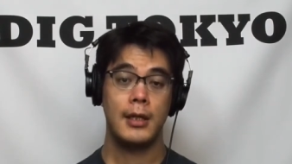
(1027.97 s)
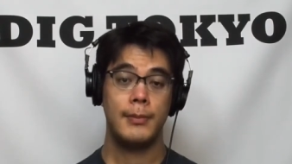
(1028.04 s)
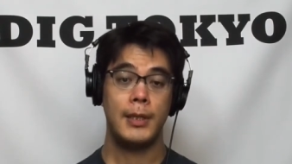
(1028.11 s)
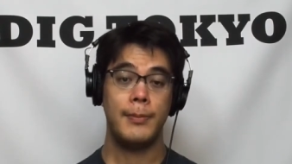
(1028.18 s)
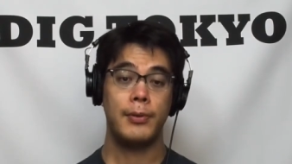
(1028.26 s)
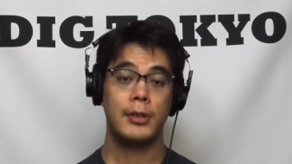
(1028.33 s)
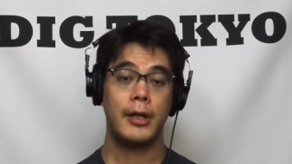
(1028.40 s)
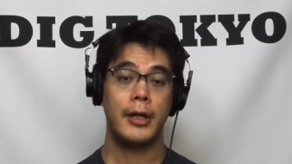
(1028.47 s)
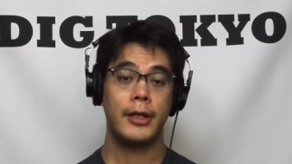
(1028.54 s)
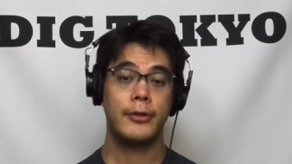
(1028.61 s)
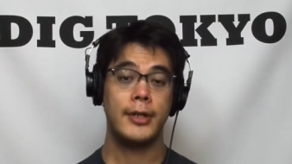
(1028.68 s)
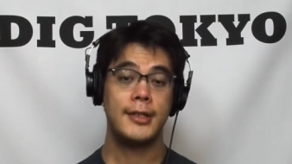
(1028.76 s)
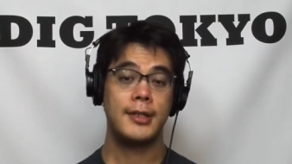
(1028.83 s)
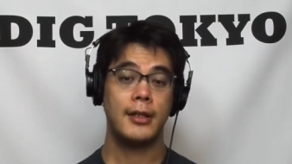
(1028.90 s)
people are
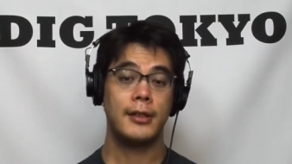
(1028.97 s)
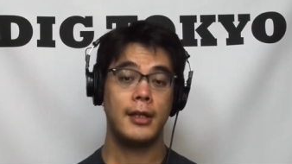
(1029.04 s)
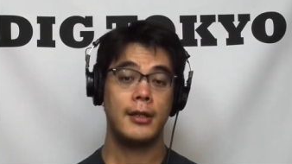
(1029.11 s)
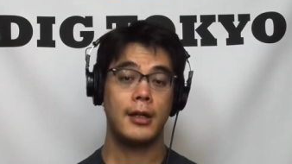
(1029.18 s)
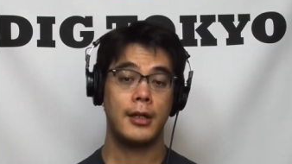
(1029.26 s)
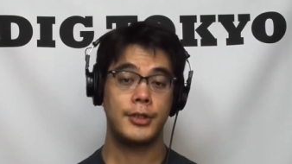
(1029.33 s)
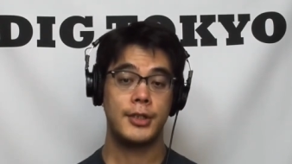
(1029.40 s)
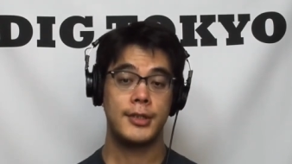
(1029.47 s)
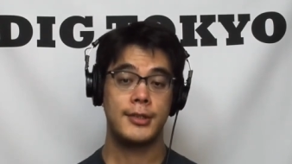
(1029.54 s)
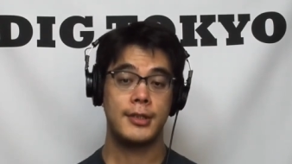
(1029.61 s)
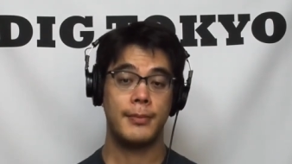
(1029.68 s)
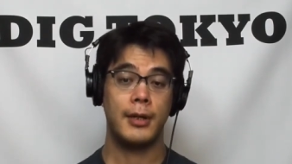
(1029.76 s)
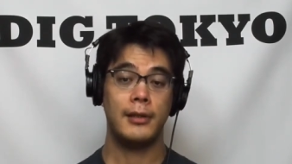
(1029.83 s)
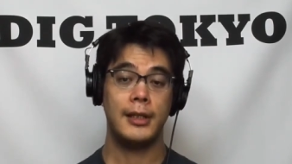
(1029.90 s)
increasingly conscious
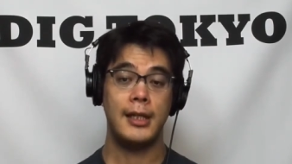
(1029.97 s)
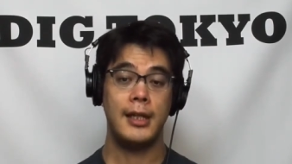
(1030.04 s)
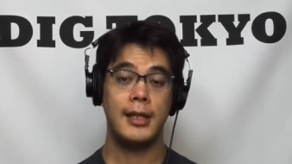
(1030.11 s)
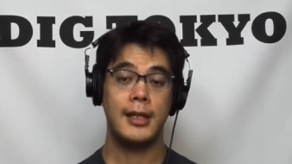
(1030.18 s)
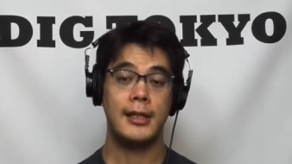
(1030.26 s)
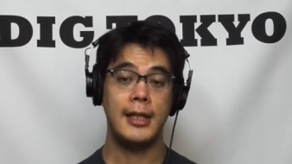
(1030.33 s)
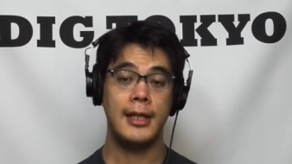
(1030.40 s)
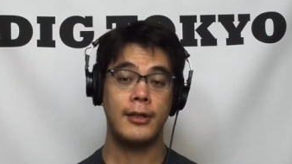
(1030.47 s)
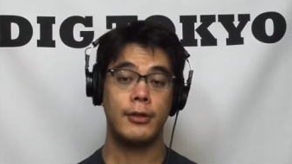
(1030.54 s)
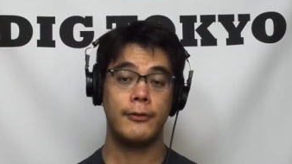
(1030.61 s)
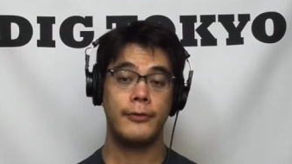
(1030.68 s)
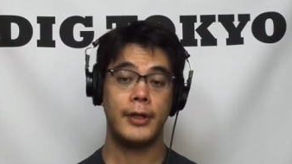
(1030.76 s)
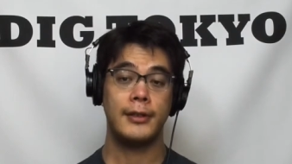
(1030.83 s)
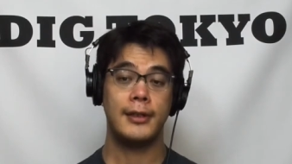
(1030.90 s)
about leading an
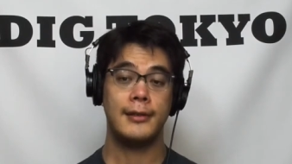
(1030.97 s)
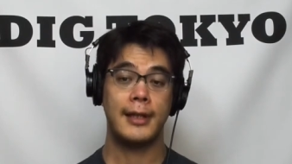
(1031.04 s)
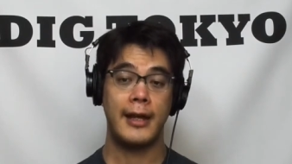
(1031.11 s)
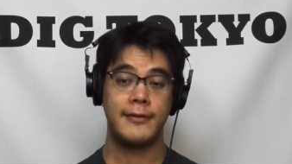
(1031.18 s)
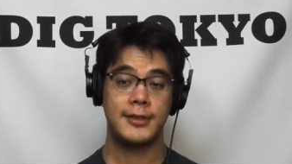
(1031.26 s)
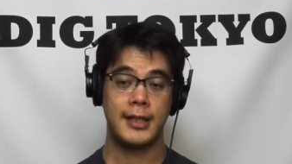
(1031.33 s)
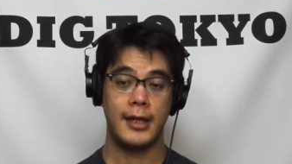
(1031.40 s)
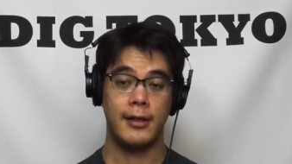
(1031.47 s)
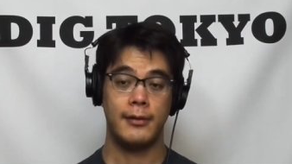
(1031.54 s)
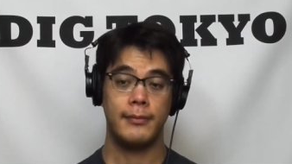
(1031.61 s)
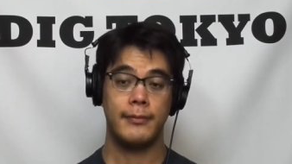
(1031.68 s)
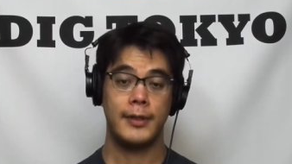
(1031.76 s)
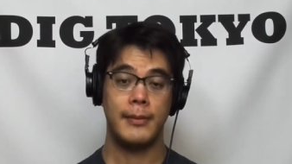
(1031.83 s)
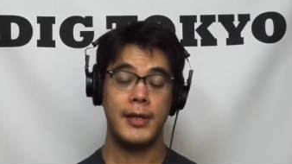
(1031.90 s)
eco-friendly lifestyle
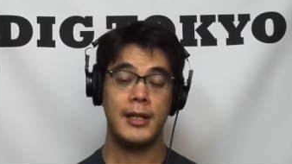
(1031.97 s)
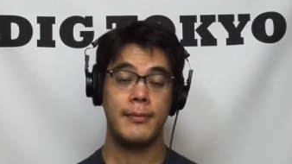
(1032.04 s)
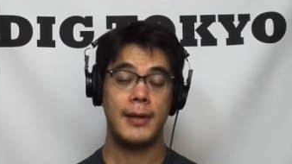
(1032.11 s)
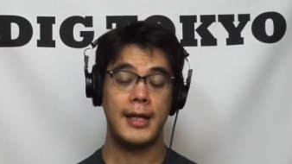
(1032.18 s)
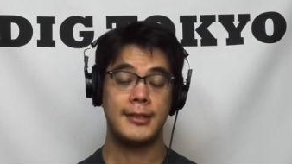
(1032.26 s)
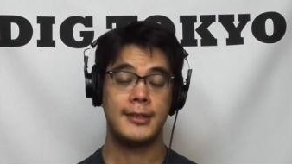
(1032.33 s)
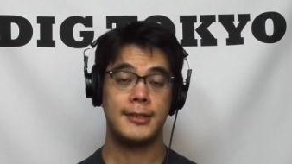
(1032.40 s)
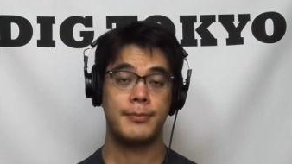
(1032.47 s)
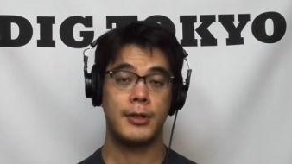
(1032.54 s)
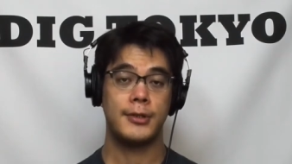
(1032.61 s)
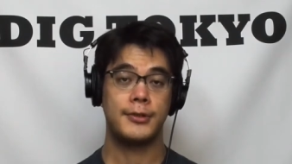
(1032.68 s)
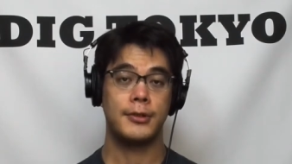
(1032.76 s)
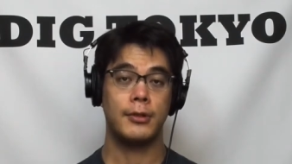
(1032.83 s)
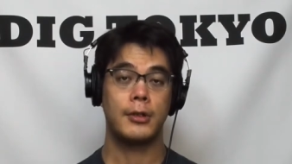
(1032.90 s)
that minimizes
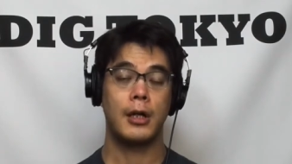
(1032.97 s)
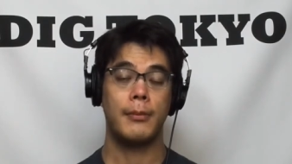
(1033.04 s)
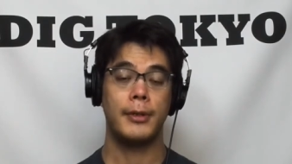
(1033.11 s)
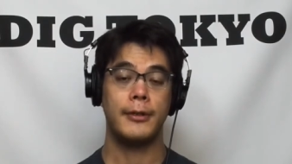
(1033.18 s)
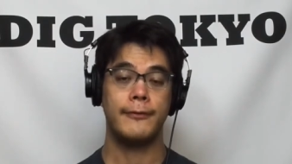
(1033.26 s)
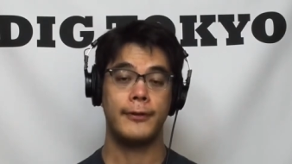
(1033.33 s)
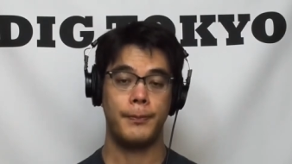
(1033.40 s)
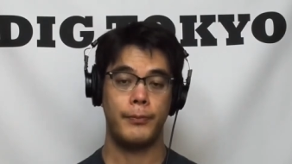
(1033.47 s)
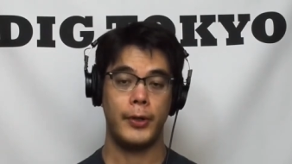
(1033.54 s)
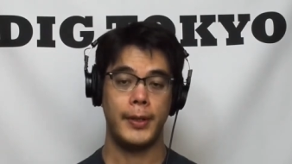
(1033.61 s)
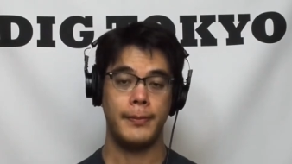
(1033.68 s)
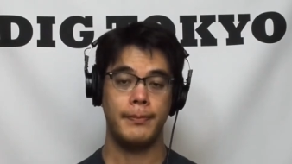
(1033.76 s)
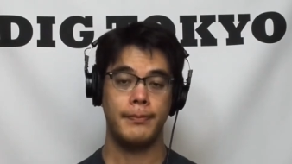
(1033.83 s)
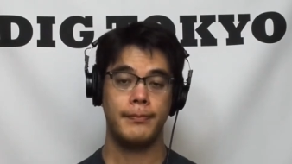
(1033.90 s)
personal carbon footprint.